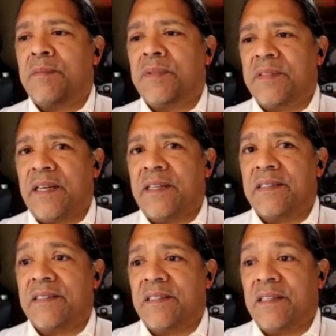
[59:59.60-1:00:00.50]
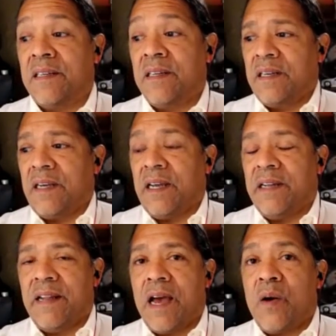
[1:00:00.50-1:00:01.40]
day to see.
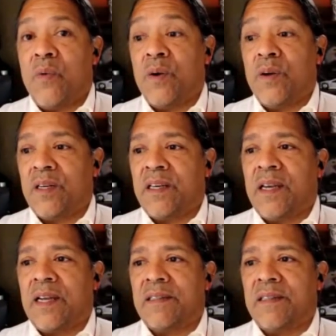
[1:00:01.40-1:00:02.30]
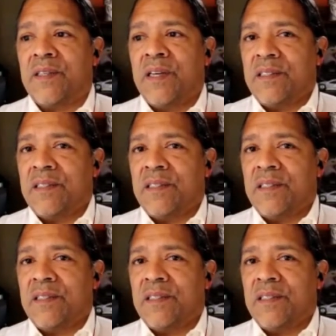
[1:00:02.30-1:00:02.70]
And now we're looking at this. The